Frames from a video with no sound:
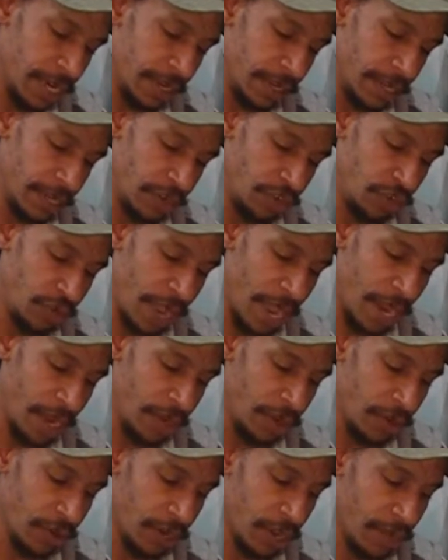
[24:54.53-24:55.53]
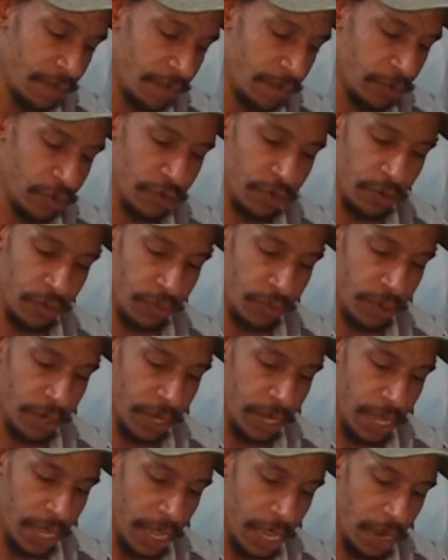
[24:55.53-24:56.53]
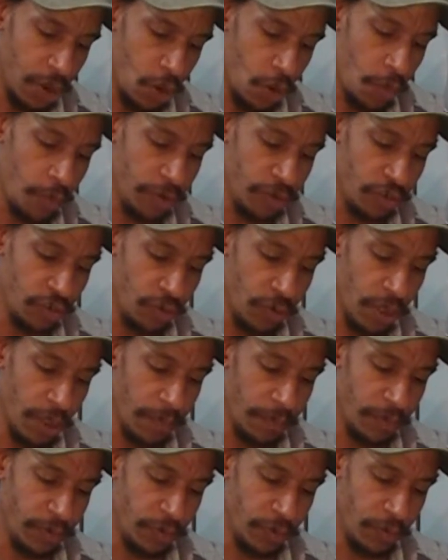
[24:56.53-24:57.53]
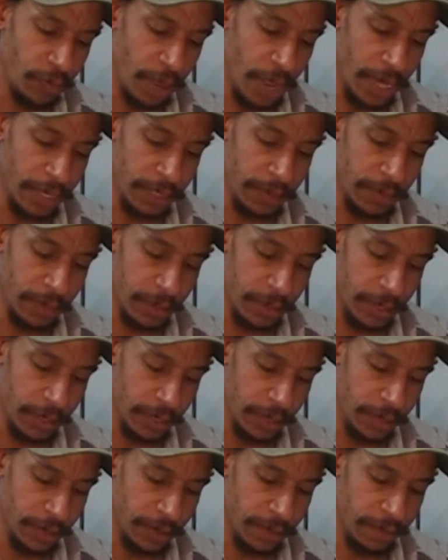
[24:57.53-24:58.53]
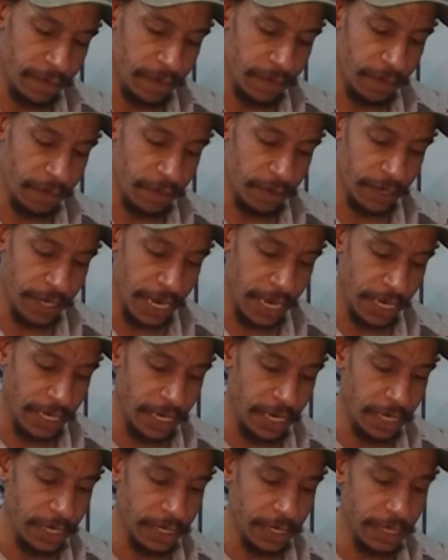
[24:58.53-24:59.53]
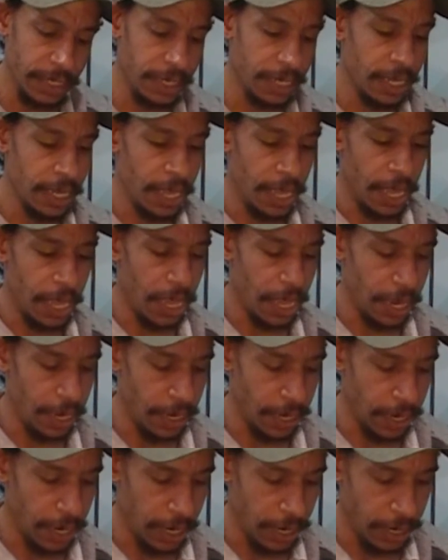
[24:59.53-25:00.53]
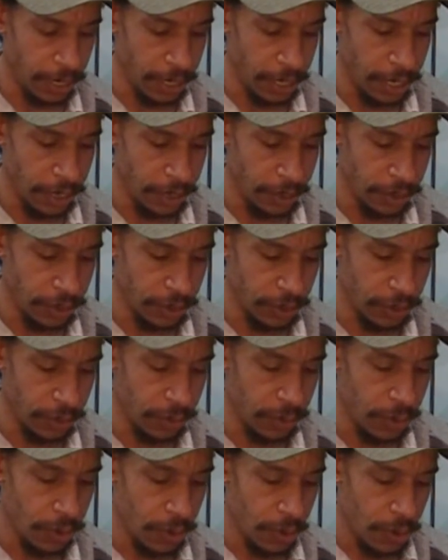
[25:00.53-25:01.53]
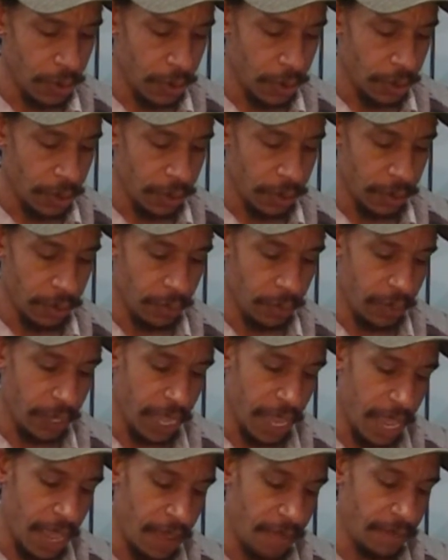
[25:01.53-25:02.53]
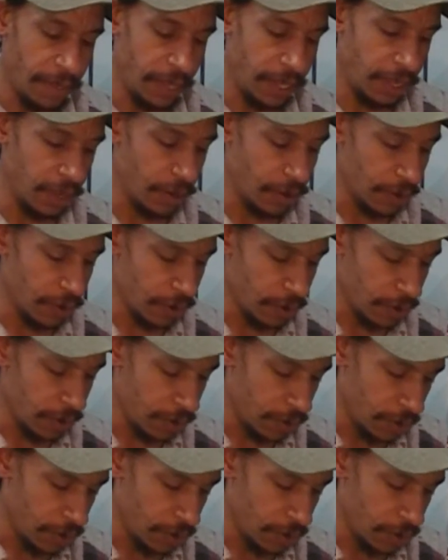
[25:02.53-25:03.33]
gets you out of your comfort zone and opens you up to possibilities of different techniques and things. So we have here